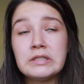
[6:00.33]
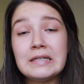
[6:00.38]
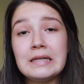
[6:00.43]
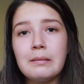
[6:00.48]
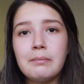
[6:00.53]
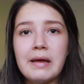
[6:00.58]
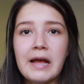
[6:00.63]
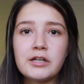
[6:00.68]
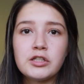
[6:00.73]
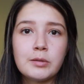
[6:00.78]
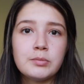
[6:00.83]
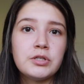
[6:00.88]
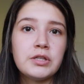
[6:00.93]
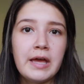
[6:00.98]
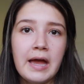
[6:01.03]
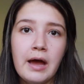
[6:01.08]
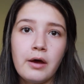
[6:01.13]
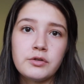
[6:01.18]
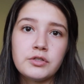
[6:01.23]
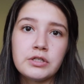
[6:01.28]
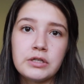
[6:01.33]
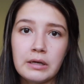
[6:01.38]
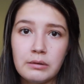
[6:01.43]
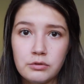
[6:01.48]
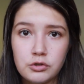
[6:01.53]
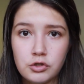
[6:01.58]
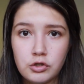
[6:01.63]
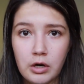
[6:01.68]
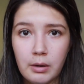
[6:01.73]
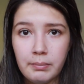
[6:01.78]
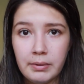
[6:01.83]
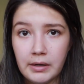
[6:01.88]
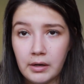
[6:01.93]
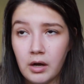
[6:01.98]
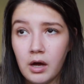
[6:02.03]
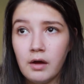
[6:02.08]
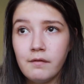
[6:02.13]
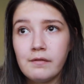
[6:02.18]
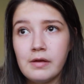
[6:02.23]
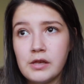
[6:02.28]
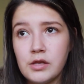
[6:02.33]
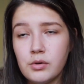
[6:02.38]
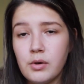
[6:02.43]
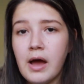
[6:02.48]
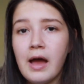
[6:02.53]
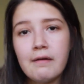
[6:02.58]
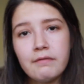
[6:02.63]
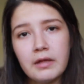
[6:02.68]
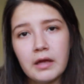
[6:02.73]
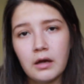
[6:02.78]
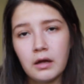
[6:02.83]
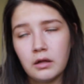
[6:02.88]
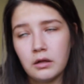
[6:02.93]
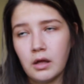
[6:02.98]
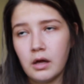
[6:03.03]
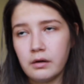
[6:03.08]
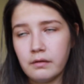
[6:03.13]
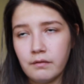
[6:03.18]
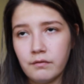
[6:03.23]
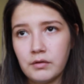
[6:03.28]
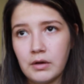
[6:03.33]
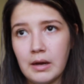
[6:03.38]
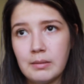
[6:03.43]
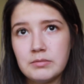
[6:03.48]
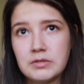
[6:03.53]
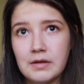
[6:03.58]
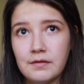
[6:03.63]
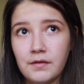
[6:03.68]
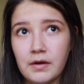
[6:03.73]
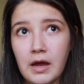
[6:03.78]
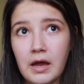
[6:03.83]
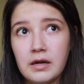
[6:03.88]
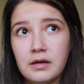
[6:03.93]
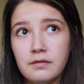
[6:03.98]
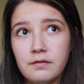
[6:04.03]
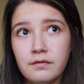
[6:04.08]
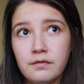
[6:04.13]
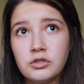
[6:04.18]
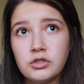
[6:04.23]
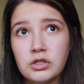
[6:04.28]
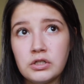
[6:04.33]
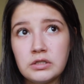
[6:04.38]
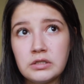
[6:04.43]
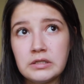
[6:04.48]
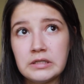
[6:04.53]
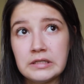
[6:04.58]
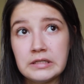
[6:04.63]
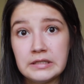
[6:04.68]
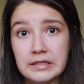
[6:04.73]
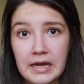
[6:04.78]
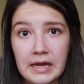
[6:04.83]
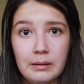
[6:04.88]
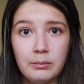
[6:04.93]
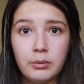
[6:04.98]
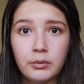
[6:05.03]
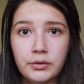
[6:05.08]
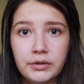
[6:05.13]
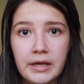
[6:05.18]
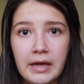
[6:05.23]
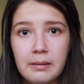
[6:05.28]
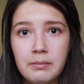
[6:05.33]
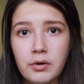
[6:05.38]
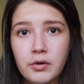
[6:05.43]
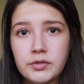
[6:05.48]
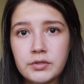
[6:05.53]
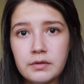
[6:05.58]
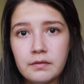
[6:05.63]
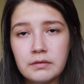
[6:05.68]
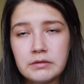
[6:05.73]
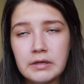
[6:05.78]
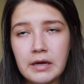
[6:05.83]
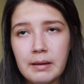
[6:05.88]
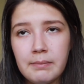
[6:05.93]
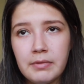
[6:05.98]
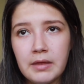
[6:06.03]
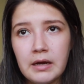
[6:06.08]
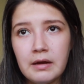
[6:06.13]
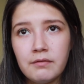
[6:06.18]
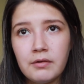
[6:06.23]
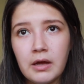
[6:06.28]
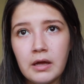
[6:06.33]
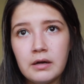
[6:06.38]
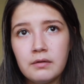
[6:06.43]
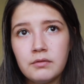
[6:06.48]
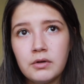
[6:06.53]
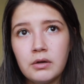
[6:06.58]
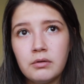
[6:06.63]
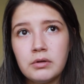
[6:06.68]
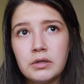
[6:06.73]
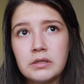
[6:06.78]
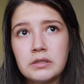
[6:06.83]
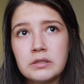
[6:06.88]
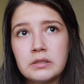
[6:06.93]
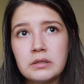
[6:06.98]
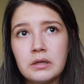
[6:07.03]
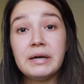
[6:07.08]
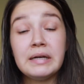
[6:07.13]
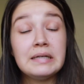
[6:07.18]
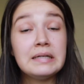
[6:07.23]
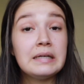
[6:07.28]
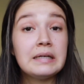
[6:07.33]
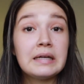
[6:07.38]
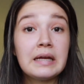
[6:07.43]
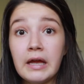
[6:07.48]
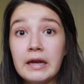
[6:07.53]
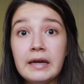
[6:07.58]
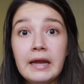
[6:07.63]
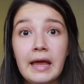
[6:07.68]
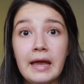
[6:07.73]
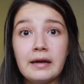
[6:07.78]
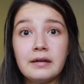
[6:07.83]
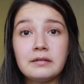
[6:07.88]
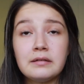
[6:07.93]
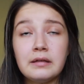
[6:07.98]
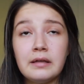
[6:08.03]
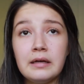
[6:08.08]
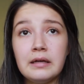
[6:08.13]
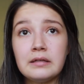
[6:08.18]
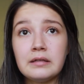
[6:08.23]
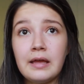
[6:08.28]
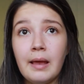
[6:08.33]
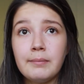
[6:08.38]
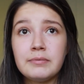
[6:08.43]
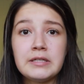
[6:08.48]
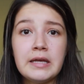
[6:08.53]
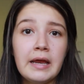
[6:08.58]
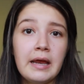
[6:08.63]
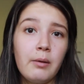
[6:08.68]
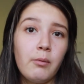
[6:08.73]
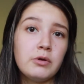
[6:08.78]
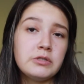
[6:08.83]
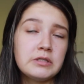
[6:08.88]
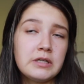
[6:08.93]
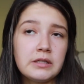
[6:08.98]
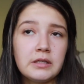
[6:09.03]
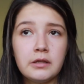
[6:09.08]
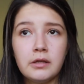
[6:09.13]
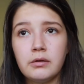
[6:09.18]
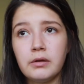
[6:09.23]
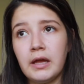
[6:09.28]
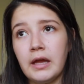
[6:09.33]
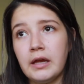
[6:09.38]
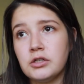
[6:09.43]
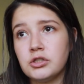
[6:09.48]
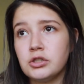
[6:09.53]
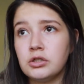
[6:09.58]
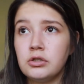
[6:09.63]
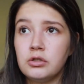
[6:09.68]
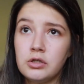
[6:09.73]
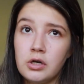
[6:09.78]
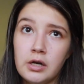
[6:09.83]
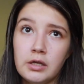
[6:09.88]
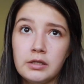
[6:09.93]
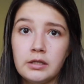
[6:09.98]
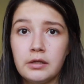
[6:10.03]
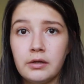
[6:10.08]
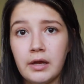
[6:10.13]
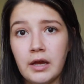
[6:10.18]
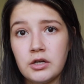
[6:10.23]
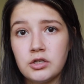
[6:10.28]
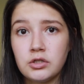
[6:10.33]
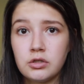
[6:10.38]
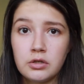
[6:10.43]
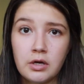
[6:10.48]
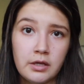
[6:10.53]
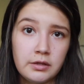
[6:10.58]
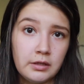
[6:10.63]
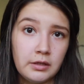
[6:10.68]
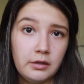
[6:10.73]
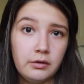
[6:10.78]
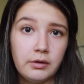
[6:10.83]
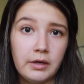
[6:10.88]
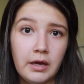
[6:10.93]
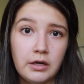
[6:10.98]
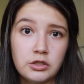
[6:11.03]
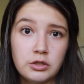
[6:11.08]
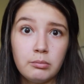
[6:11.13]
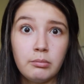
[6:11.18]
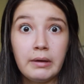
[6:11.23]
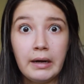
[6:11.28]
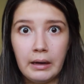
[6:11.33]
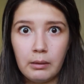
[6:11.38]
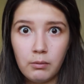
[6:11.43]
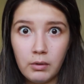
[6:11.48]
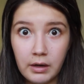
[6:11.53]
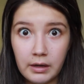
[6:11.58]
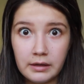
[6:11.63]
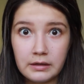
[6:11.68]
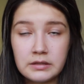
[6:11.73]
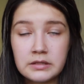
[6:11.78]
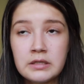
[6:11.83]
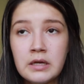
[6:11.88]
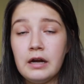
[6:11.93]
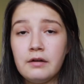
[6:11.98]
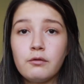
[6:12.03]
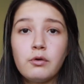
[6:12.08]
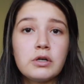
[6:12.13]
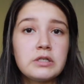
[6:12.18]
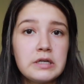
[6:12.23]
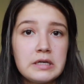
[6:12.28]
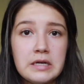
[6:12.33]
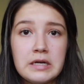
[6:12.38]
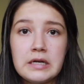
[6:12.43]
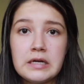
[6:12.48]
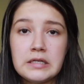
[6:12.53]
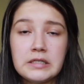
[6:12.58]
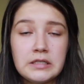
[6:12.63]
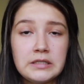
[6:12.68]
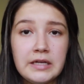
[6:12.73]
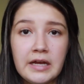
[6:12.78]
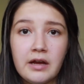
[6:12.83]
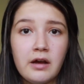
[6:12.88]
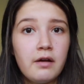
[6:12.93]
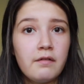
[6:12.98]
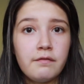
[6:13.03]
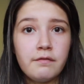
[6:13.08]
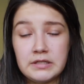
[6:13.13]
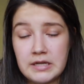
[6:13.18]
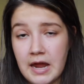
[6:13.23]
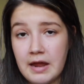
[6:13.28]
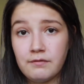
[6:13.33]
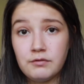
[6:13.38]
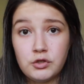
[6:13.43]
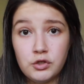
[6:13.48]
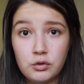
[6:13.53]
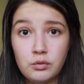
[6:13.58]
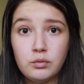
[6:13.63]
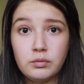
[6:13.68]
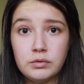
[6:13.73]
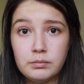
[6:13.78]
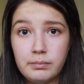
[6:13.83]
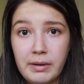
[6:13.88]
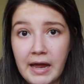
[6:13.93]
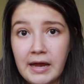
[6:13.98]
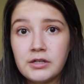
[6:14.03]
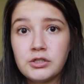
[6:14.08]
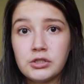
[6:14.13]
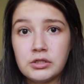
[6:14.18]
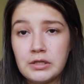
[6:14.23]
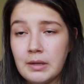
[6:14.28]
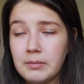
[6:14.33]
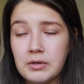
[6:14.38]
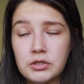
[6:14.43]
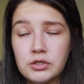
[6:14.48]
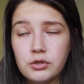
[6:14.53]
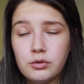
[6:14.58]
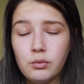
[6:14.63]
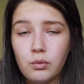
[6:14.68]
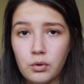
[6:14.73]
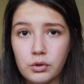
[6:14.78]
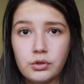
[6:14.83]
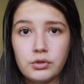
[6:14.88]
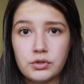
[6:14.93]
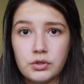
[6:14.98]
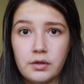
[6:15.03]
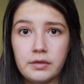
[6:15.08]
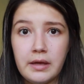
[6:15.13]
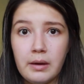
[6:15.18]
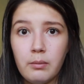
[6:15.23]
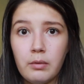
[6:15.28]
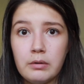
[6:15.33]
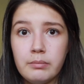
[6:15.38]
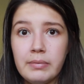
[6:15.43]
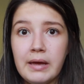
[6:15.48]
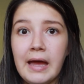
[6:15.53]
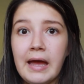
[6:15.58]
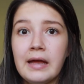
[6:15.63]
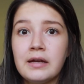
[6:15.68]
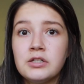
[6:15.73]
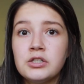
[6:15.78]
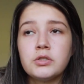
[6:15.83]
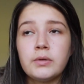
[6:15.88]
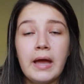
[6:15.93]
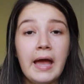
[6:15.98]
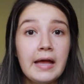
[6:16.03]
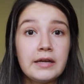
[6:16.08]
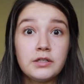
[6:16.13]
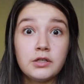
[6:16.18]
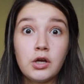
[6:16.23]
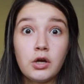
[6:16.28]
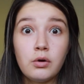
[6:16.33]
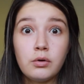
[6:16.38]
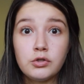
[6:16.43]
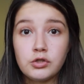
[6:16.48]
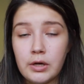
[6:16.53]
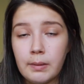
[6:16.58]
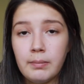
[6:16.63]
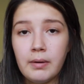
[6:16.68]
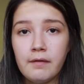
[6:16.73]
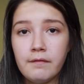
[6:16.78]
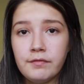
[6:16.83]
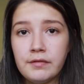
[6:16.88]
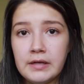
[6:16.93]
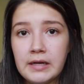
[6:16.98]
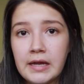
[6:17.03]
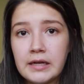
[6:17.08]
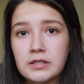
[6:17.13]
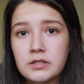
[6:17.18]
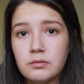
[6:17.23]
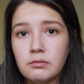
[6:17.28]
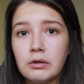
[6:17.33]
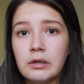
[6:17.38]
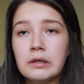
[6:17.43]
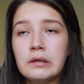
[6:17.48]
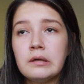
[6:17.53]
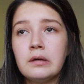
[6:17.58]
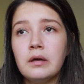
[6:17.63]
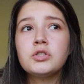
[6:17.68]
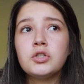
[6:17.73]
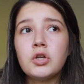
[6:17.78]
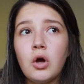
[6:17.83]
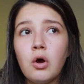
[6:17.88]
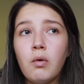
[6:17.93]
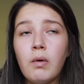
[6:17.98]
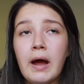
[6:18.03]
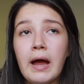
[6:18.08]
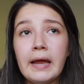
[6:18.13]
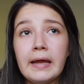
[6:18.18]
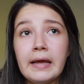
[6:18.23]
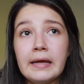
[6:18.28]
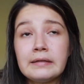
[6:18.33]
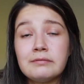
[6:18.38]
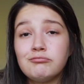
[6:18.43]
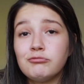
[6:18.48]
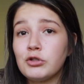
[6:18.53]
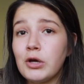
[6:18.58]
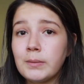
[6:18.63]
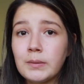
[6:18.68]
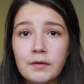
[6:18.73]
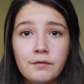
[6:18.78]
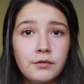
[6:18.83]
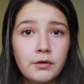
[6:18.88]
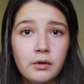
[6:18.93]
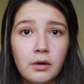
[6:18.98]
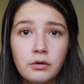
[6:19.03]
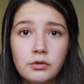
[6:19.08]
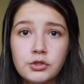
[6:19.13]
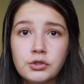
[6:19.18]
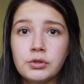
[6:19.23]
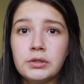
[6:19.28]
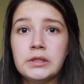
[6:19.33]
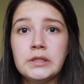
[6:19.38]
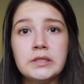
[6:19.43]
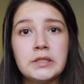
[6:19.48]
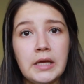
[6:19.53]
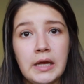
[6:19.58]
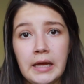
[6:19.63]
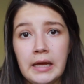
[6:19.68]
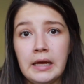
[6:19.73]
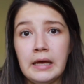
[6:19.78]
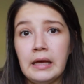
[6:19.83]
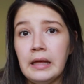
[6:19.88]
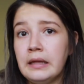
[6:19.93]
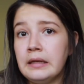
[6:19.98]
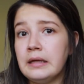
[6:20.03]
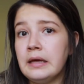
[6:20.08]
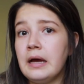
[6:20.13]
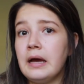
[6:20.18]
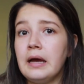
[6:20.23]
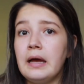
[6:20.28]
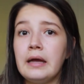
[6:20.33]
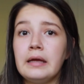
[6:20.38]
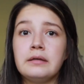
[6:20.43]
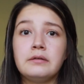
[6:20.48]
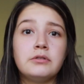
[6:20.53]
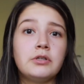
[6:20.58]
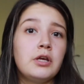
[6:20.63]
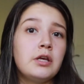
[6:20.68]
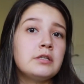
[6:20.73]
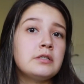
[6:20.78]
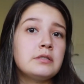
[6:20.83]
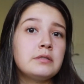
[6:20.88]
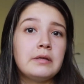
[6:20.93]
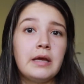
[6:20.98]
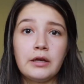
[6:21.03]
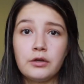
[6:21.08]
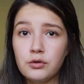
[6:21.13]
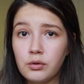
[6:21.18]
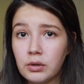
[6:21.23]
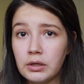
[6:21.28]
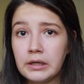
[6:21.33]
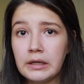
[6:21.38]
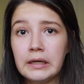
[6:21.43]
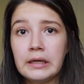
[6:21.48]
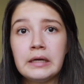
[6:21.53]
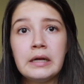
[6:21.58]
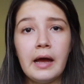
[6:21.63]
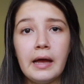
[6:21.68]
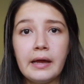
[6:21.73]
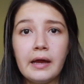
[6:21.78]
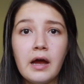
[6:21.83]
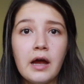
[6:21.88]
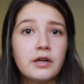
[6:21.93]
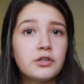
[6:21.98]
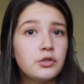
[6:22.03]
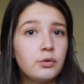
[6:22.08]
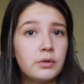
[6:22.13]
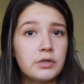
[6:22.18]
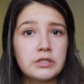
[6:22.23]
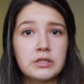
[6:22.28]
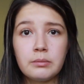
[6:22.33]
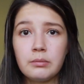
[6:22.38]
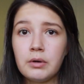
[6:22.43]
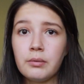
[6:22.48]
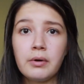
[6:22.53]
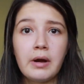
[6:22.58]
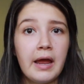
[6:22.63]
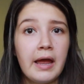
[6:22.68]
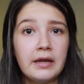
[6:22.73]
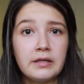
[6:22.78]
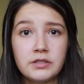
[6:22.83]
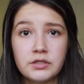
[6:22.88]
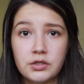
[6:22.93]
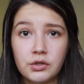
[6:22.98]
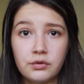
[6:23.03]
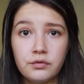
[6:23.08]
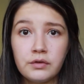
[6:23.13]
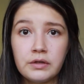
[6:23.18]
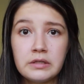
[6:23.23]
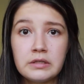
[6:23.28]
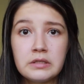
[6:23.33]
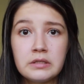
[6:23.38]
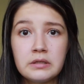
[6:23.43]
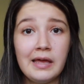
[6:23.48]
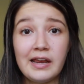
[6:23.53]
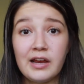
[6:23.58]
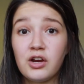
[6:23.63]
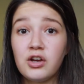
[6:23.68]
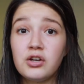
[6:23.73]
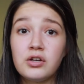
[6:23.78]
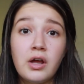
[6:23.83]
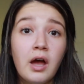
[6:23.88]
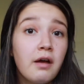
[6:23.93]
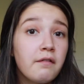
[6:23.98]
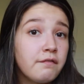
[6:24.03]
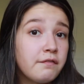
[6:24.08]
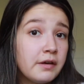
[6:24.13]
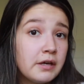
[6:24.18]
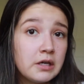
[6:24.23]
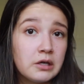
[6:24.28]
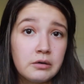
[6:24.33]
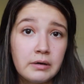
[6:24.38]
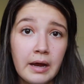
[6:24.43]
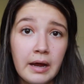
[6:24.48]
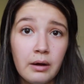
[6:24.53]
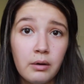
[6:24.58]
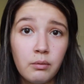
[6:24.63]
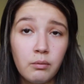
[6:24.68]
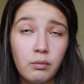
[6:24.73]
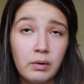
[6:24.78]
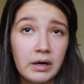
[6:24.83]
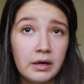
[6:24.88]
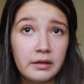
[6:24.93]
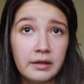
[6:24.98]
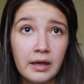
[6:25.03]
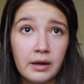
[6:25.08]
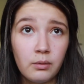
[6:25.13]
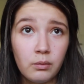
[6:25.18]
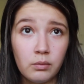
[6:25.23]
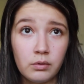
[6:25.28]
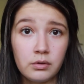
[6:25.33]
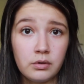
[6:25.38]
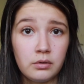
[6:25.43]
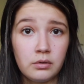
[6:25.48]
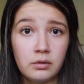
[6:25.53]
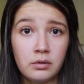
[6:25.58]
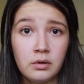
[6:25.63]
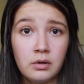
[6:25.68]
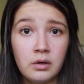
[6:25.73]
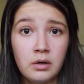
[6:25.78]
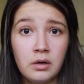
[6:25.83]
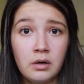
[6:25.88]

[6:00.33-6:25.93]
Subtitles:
didn't match up to the house that I was dropping off. And you'll have that a lot of times. They've kind of just disabled that most of the time, that I've kind of noticed, but it didn't connect, and it kept saying I wasn't at the location, you're not at the location, you're not at the location, but I was. And of course I needed to take off because I had two orders on that one batch, so I had to go and drop off the next one. So I dropped off the groceries and I just ignored it. I got to somewhere where I had service, and I could not figure out where that order